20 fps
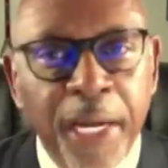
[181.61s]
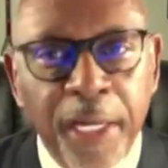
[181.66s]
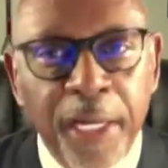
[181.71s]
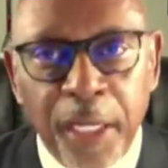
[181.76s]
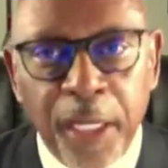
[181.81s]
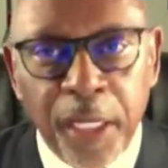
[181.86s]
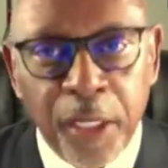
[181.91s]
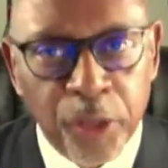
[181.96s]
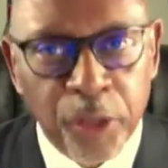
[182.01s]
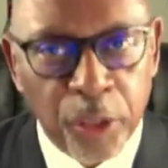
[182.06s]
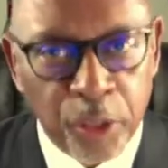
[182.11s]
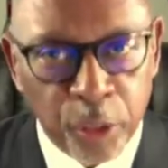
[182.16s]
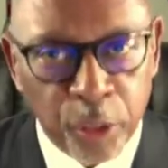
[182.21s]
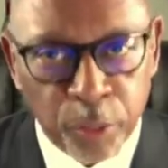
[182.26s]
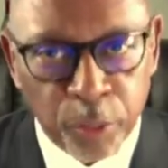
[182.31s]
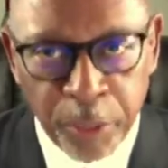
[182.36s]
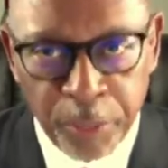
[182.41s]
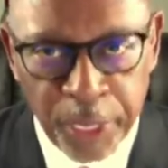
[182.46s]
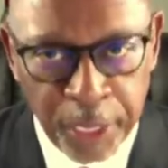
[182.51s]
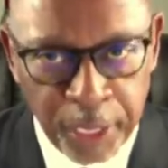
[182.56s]
that he's a
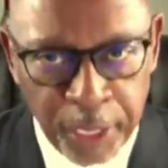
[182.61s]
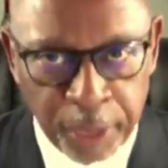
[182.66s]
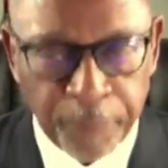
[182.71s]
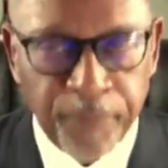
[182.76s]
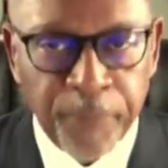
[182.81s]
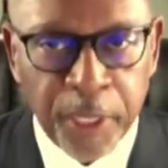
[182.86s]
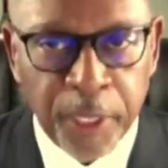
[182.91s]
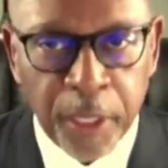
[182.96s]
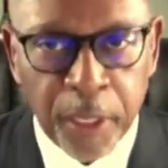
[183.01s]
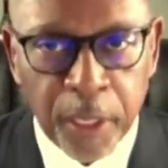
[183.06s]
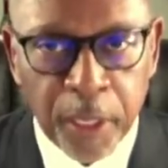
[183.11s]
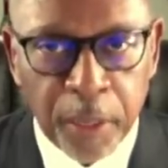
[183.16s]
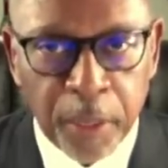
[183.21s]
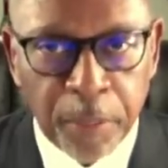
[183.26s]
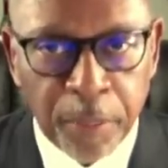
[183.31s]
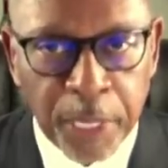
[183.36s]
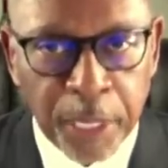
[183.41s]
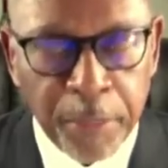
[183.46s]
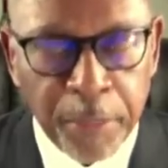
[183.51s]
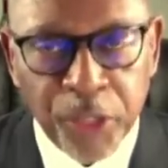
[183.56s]
human being.
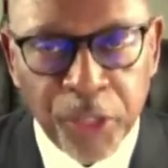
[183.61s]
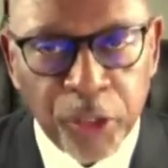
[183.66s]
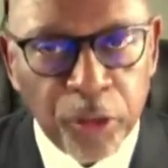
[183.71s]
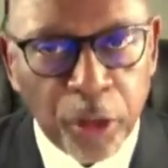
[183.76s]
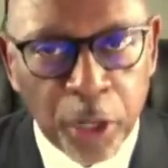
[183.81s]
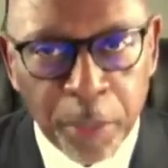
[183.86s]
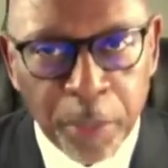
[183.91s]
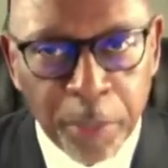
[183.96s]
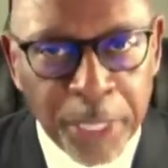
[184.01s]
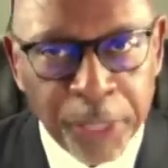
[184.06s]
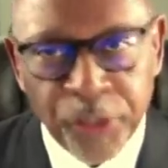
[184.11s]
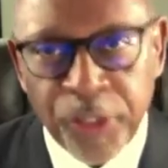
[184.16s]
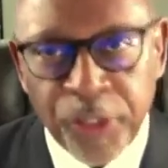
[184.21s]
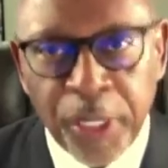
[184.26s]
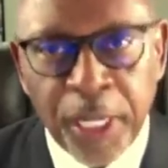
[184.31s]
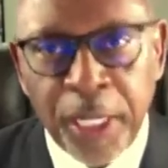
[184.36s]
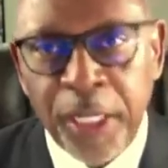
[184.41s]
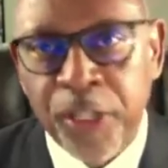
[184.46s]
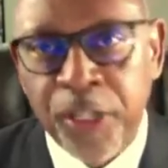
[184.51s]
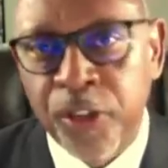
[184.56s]
But let me start by saying
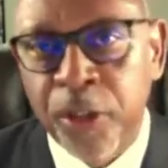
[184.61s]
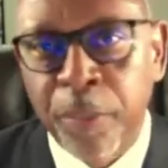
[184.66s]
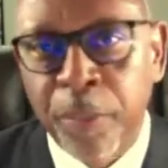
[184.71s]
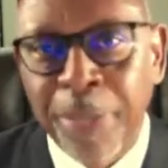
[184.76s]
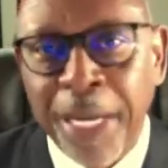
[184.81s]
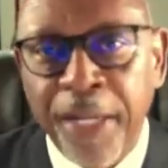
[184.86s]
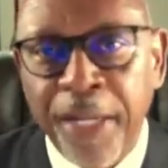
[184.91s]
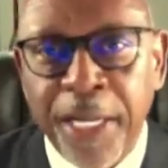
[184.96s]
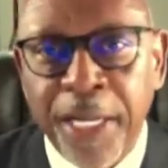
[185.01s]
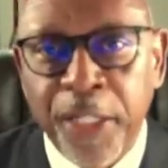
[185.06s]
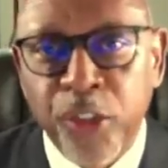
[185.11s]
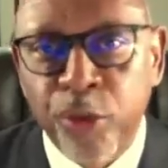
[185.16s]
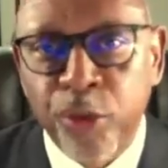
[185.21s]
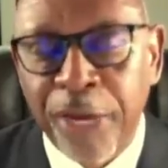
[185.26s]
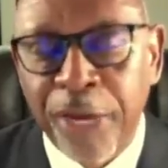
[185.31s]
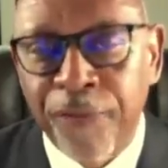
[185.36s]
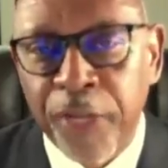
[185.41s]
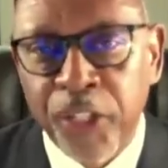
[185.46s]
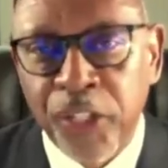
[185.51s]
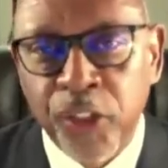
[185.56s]
Amen. this about that
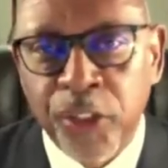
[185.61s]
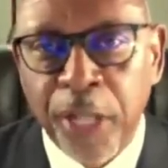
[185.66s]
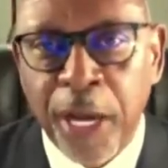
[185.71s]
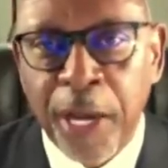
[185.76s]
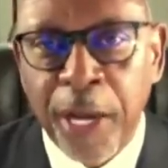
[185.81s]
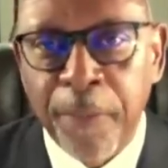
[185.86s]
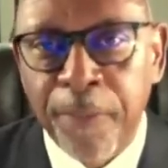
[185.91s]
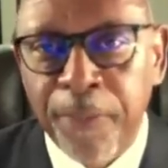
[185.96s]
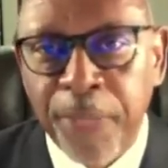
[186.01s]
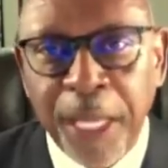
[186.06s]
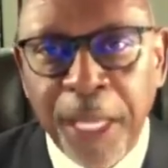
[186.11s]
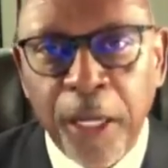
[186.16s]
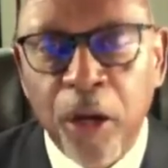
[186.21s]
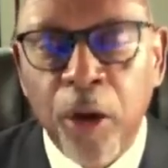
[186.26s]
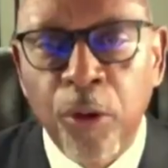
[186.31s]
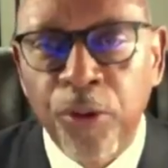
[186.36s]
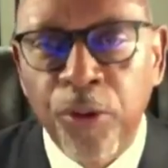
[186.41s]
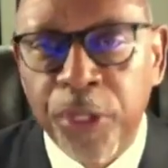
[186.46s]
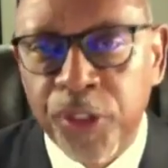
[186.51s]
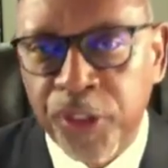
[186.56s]
traffic stop. They call
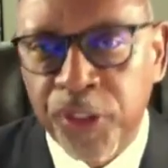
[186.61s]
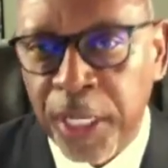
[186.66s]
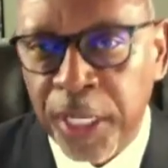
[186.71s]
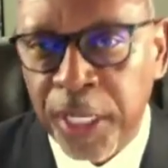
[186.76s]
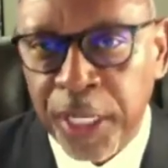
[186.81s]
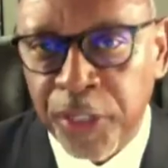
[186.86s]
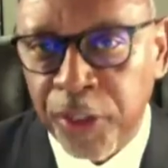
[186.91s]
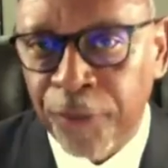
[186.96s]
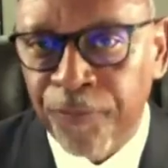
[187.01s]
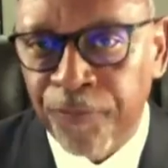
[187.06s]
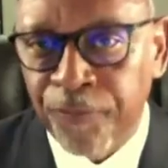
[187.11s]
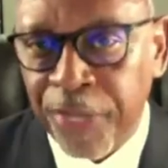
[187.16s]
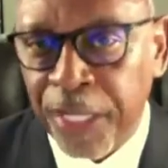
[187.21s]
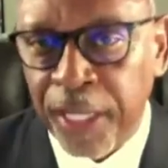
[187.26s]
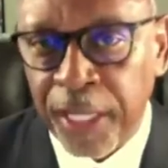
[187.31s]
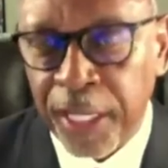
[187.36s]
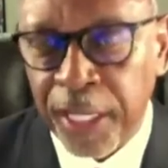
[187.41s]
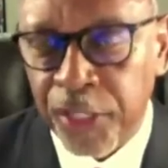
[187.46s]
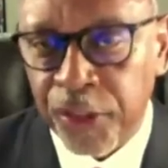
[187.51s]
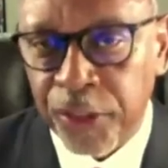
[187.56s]
this in as a
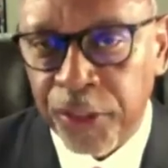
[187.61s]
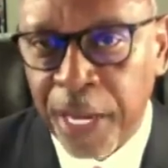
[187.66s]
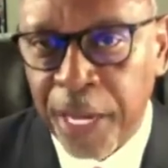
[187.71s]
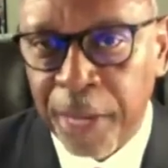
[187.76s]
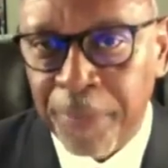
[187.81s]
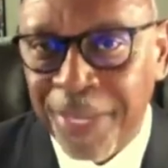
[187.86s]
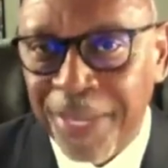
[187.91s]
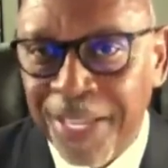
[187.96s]
felony stop.